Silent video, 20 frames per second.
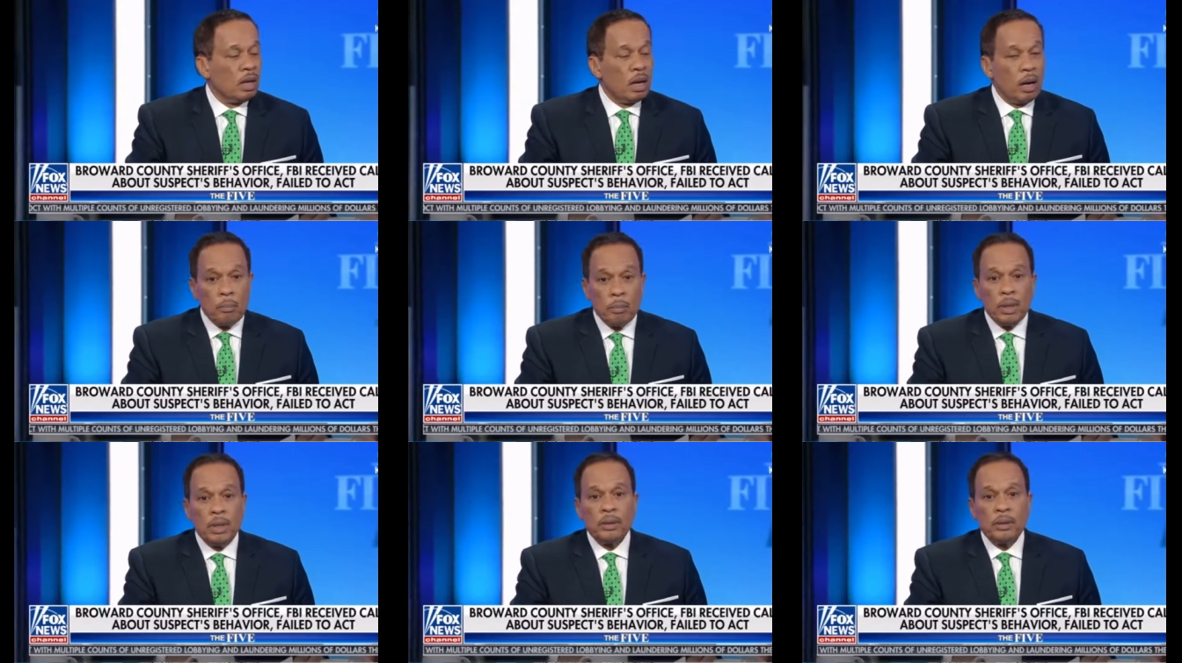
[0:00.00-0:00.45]

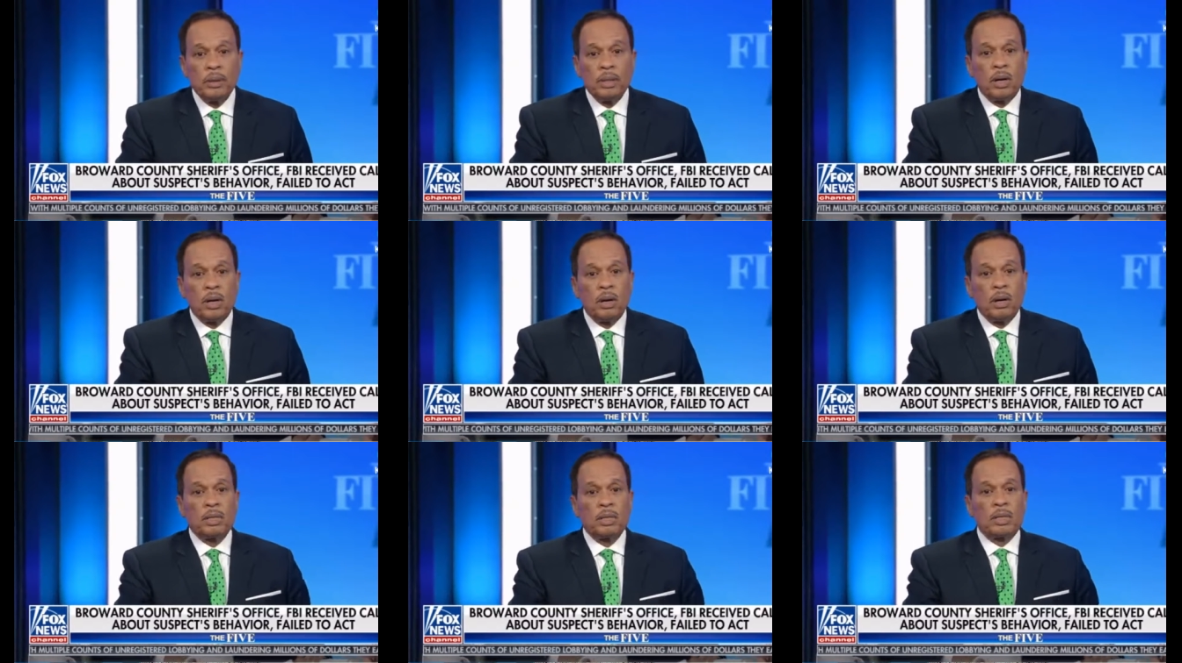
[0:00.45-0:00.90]
a
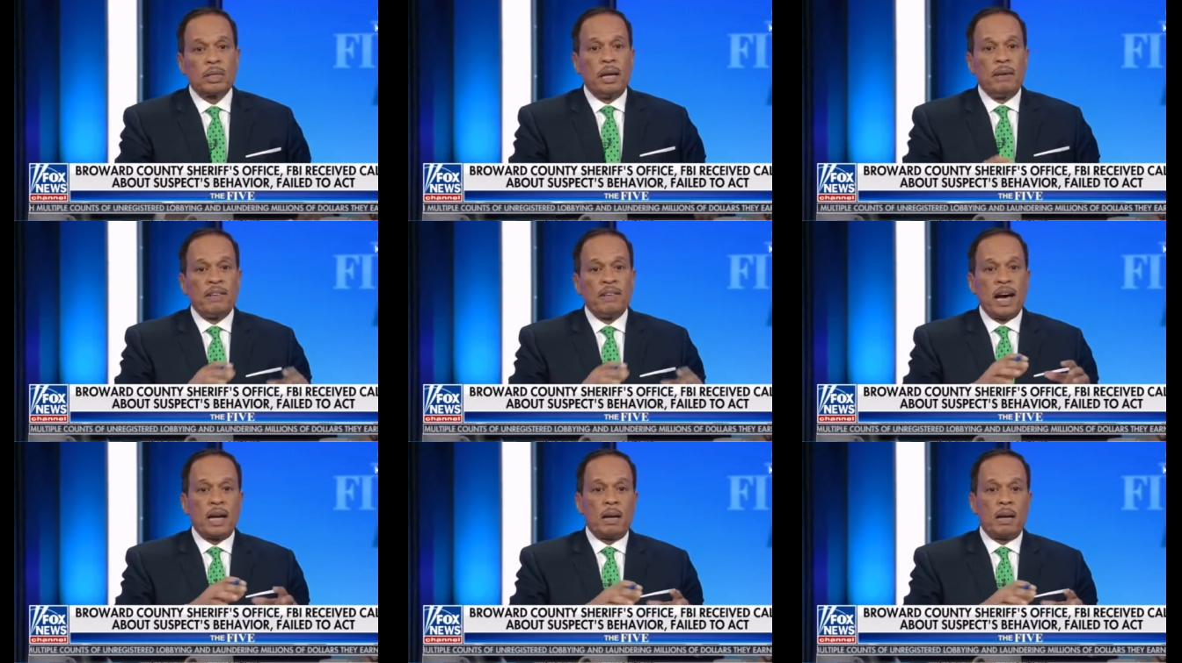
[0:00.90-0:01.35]
million calls, and
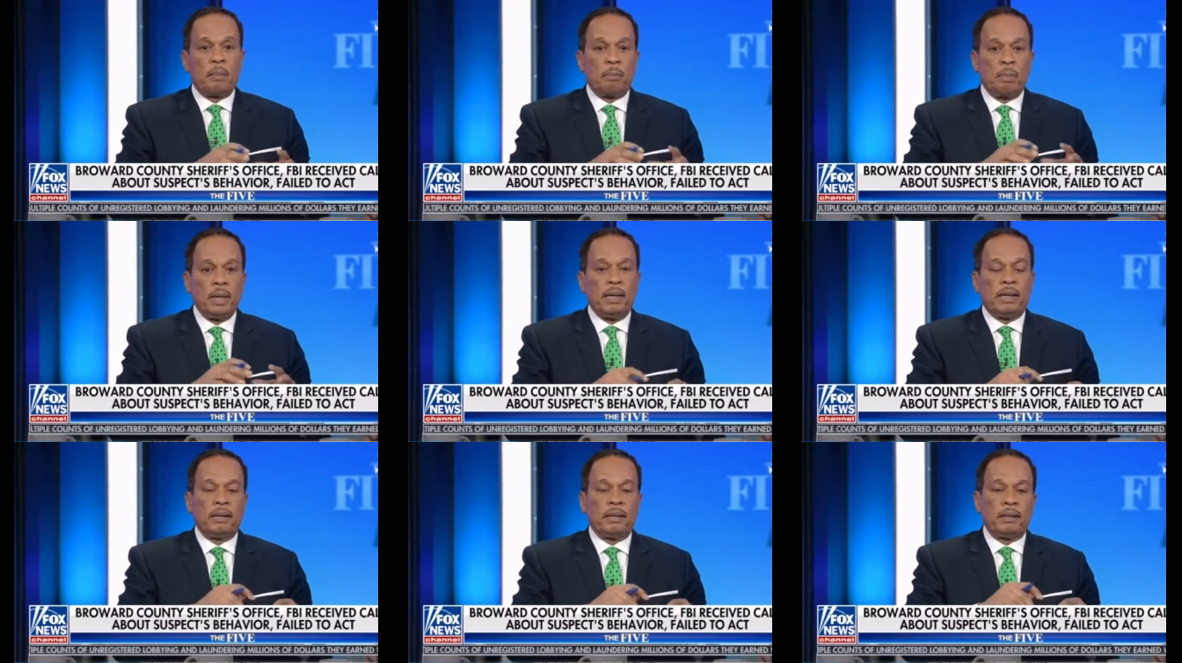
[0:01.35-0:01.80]
they've got to
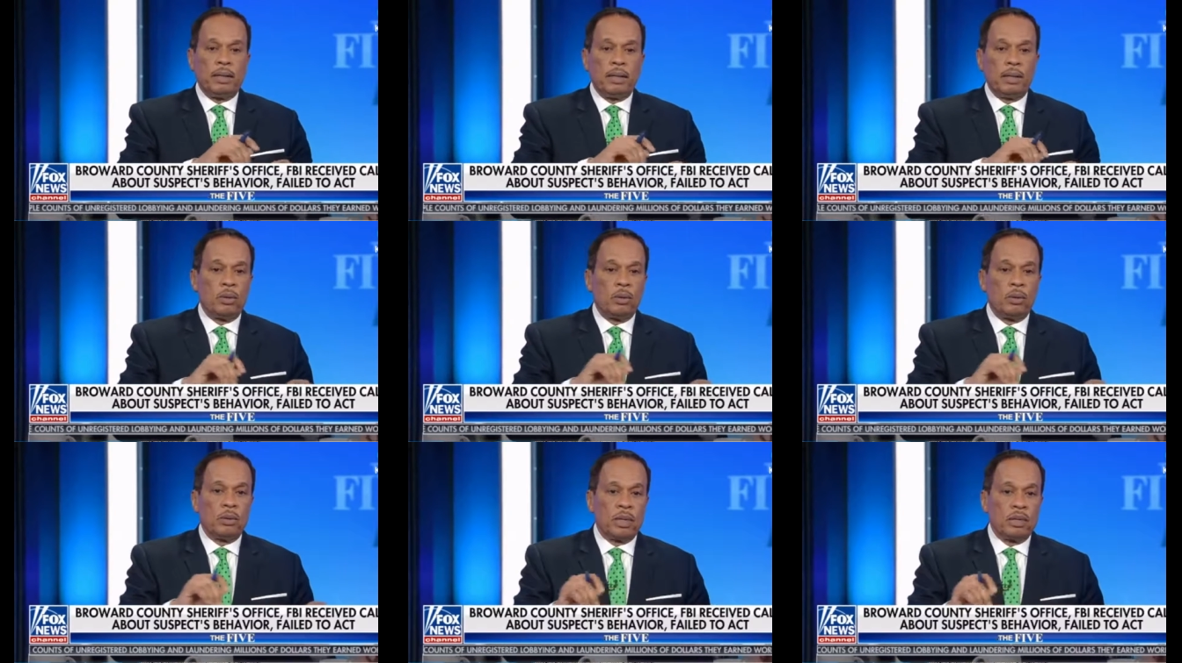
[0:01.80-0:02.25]
pick, you
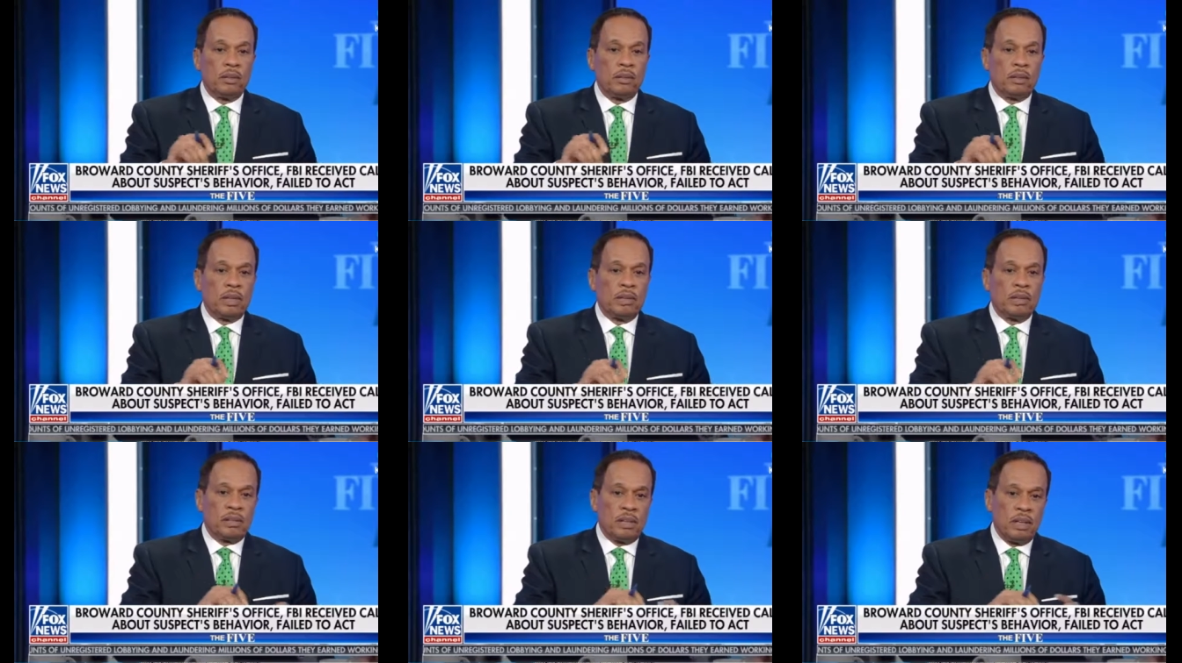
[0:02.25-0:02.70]
know,
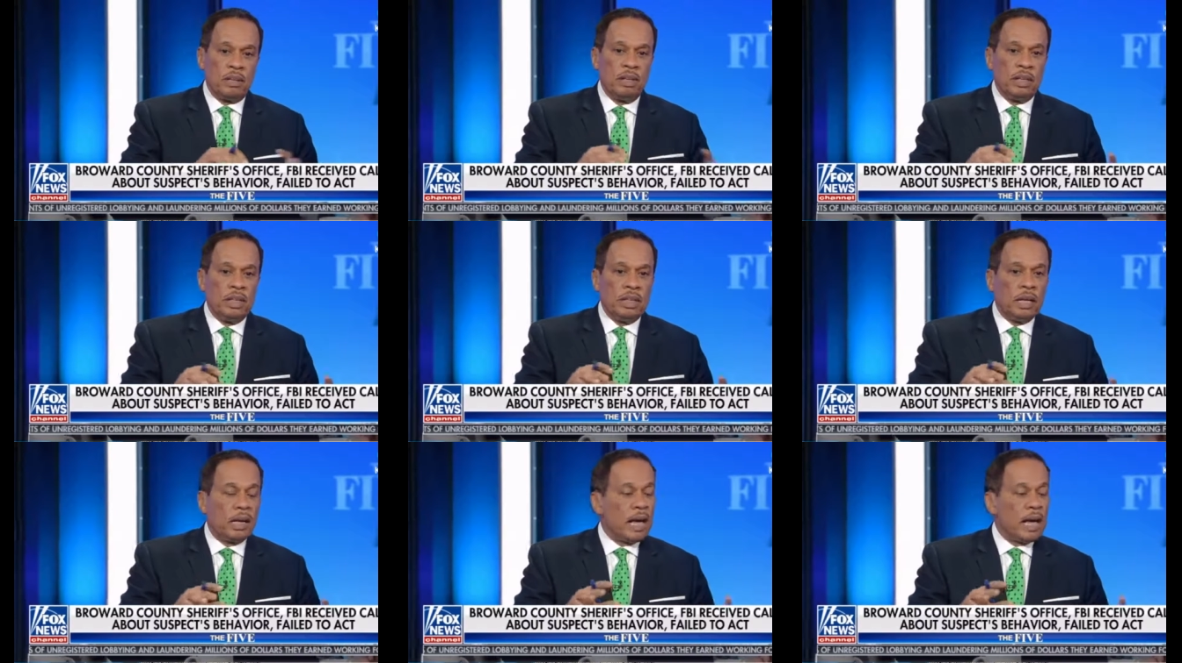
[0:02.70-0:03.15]
the
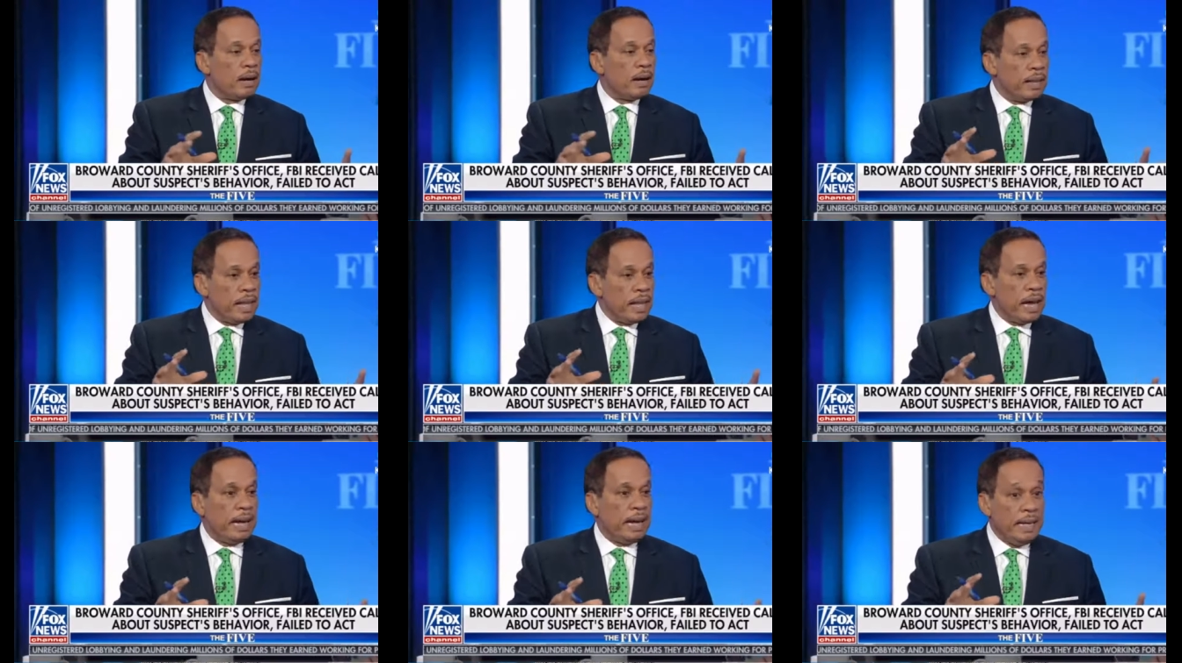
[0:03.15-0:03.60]
needle
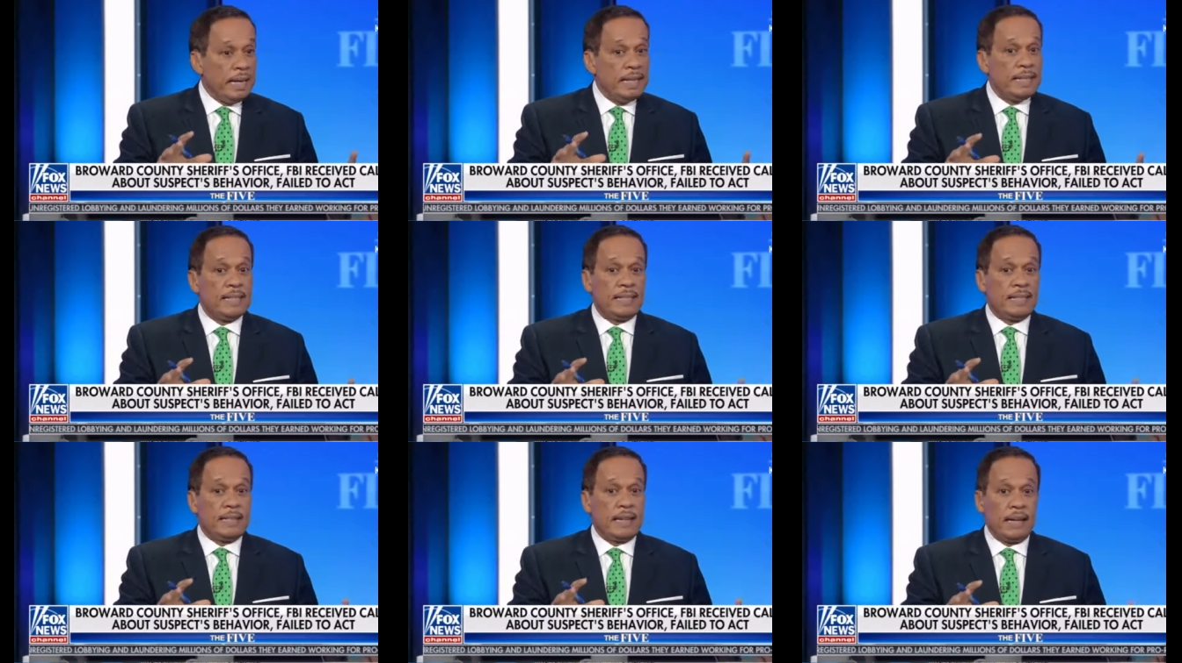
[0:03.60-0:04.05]
out of that
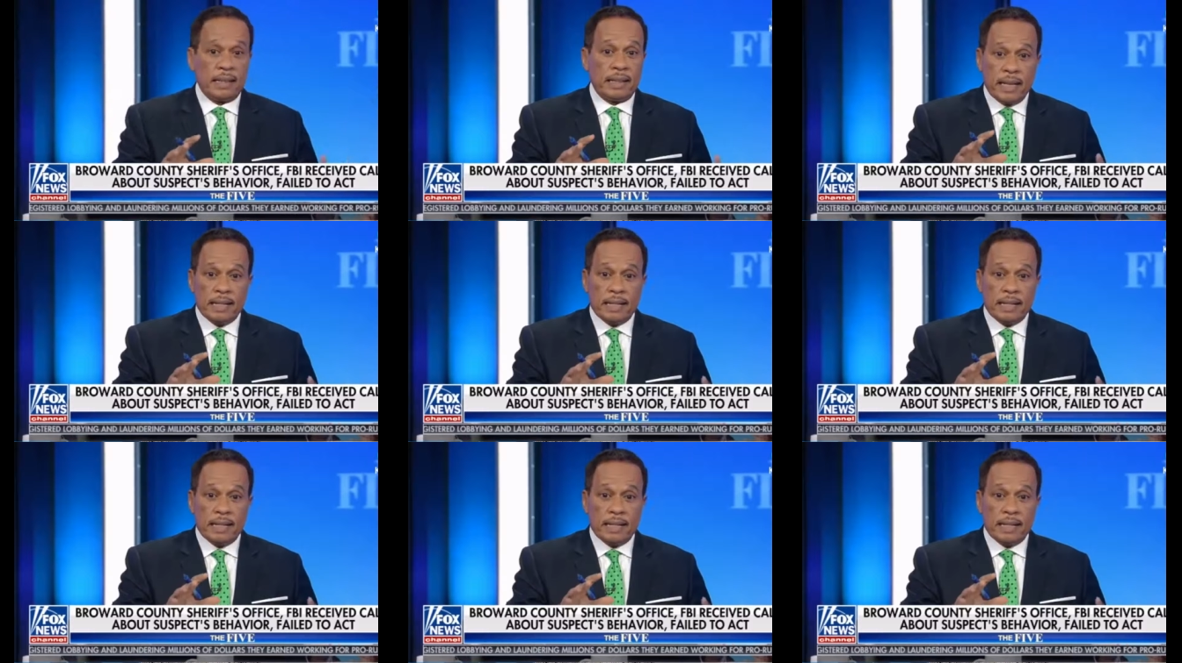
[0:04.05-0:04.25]
haystack.